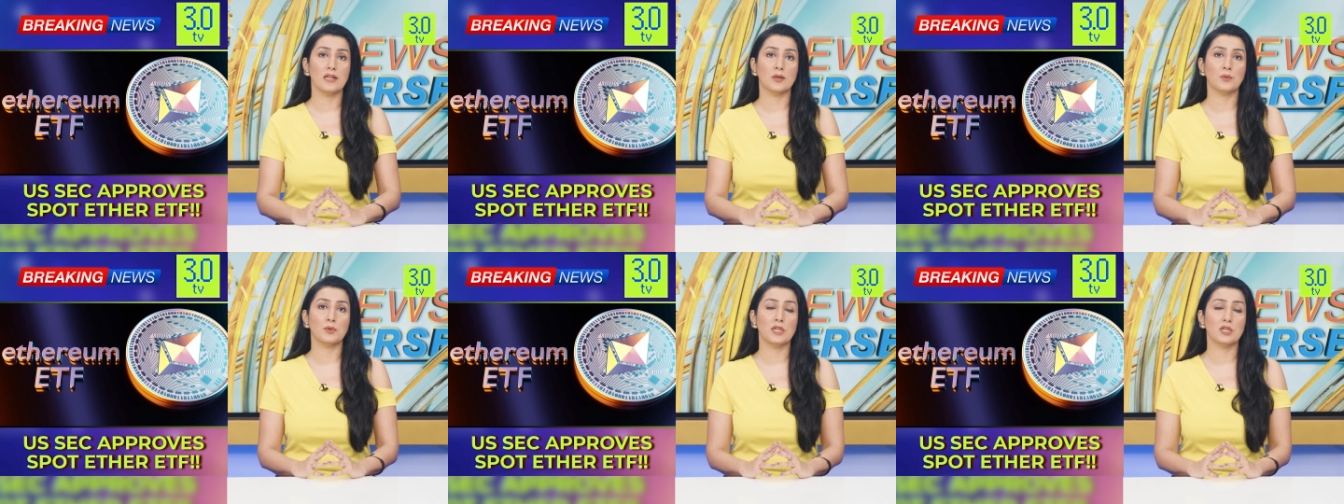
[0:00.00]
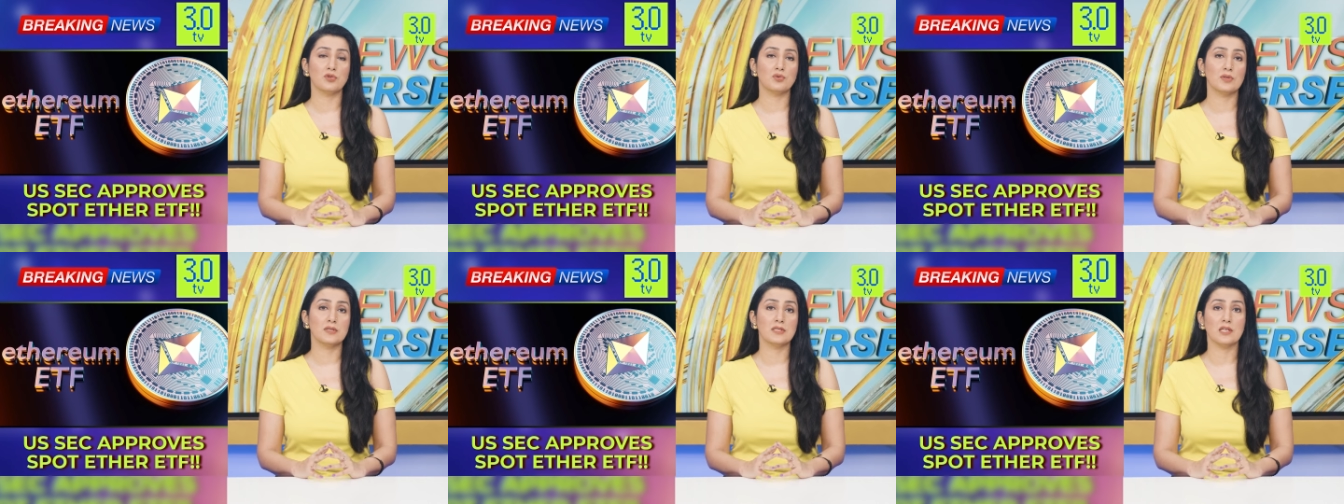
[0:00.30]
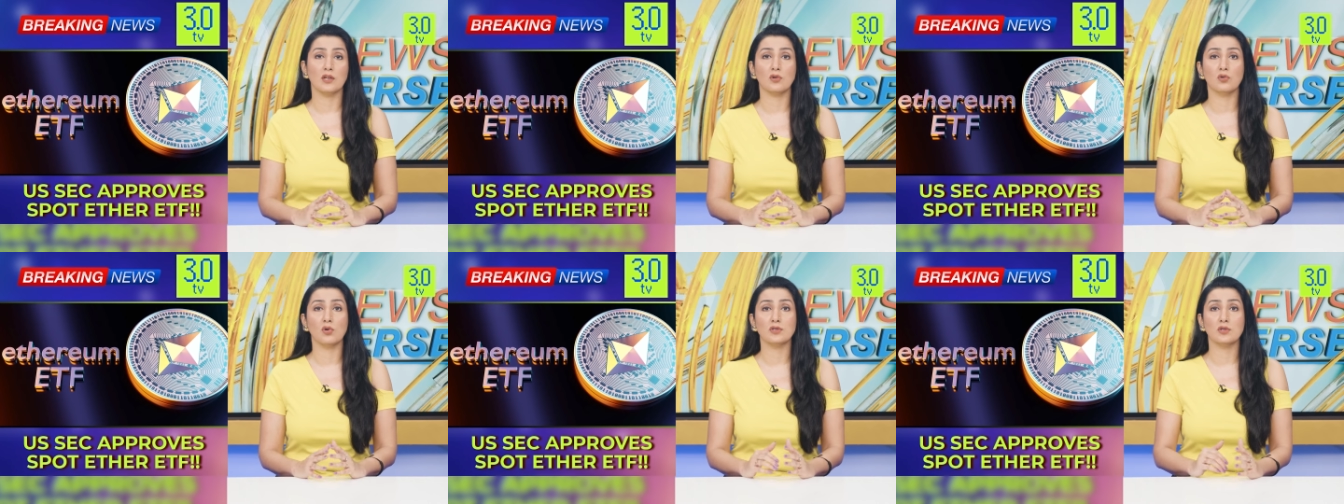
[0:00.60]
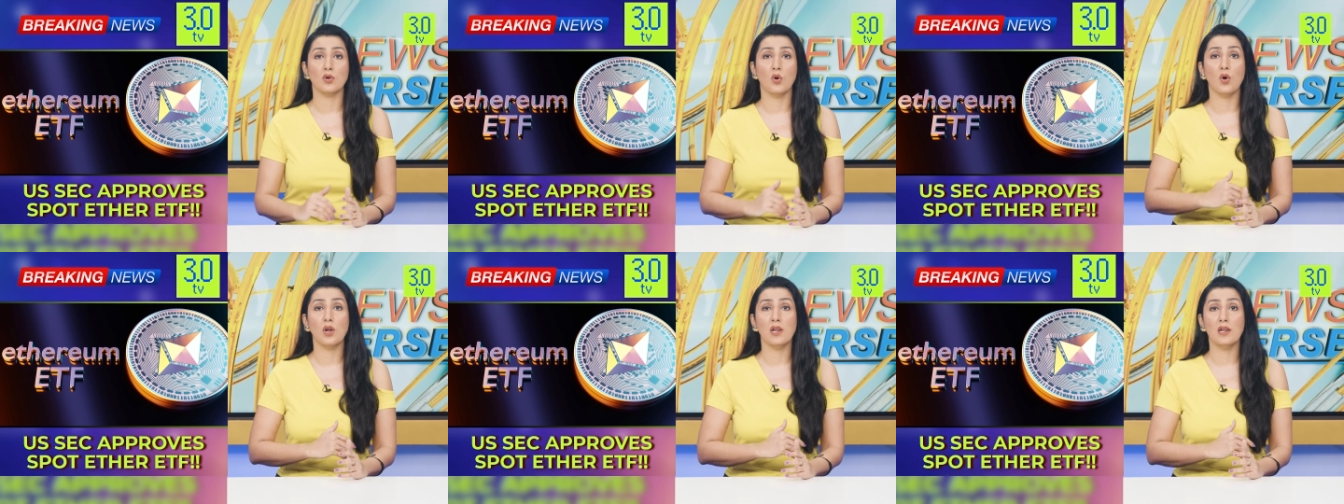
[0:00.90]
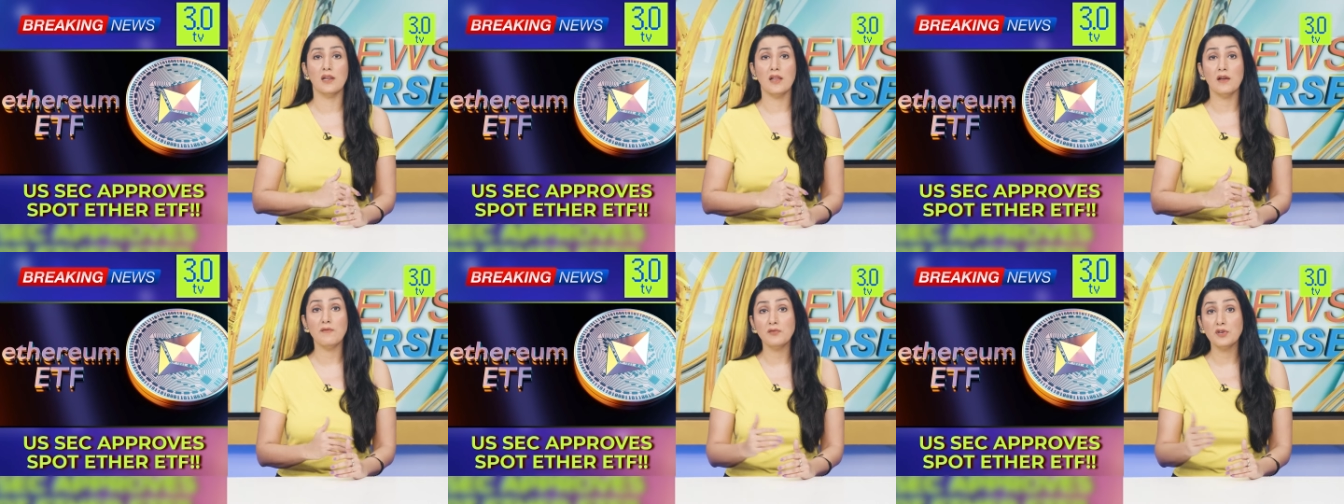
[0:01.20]
liquidations across all
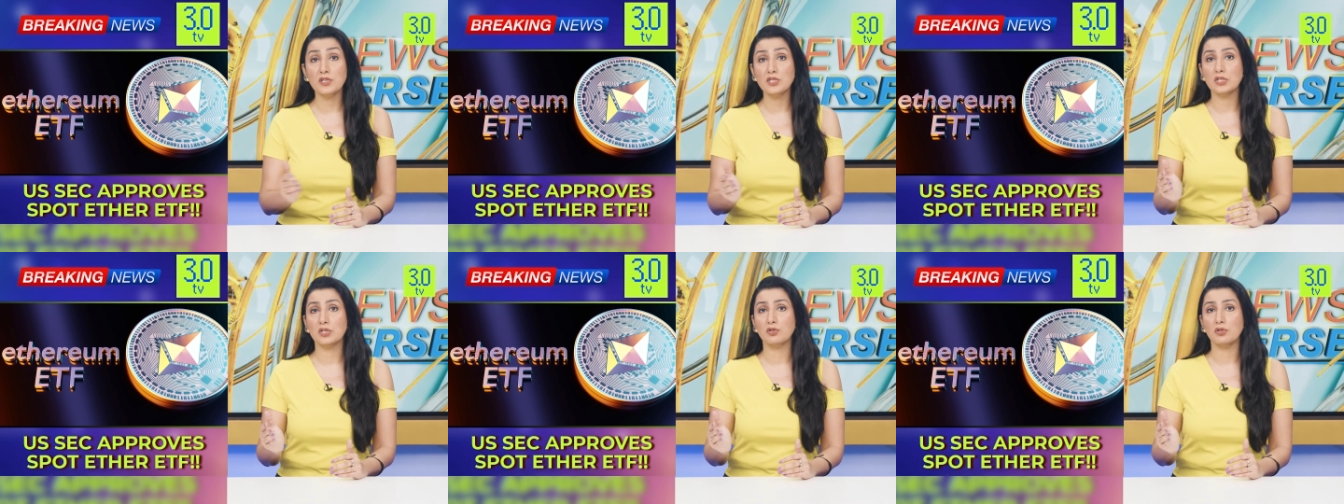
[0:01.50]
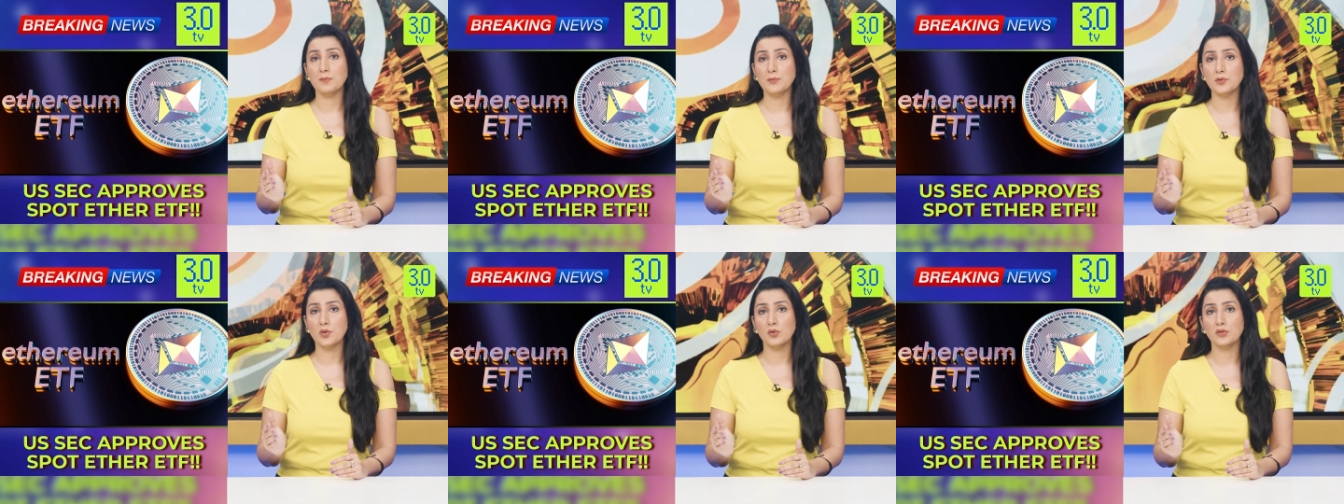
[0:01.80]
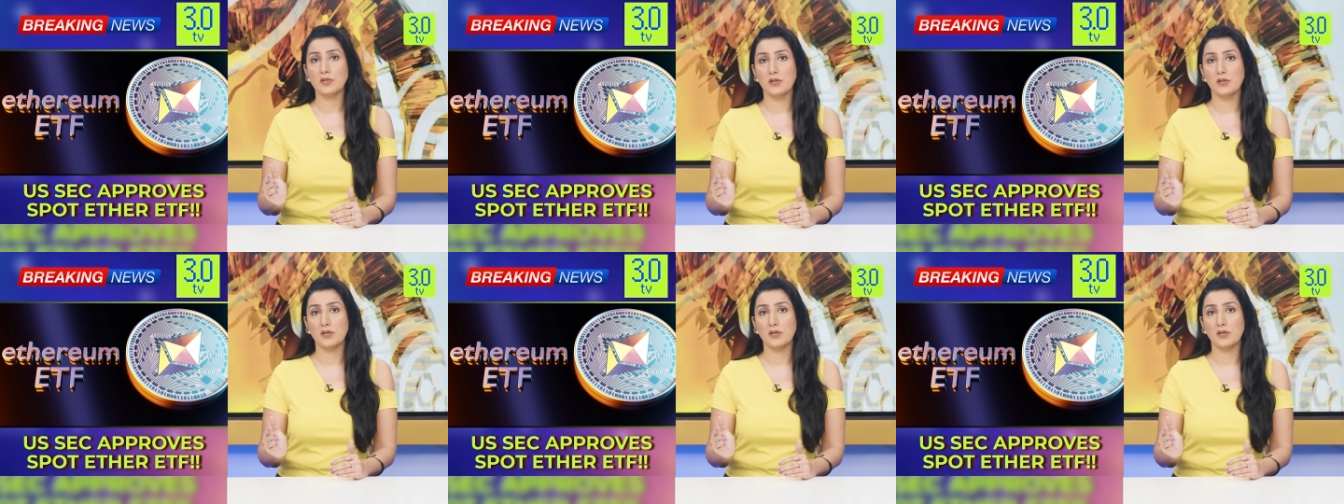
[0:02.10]
leveraged crypto